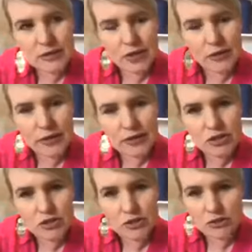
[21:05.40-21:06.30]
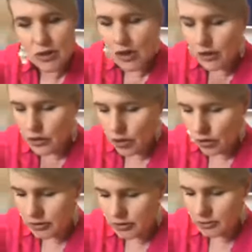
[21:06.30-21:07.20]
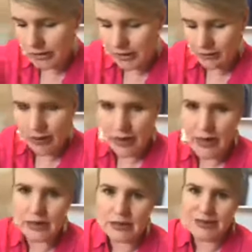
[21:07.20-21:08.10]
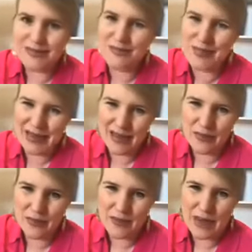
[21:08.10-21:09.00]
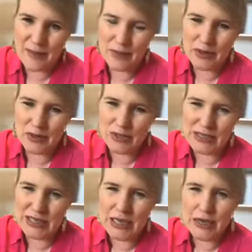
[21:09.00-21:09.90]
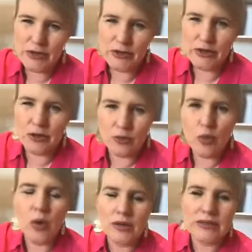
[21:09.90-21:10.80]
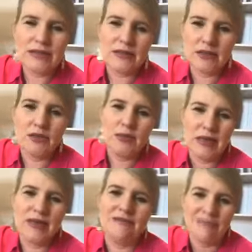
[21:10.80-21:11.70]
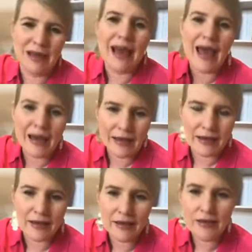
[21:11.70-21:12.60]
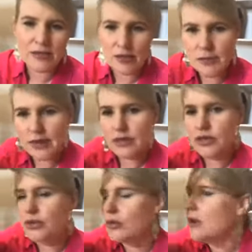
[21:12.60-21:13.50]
going to not be great, be careful of that, because you don't want it to be lagging. So make sure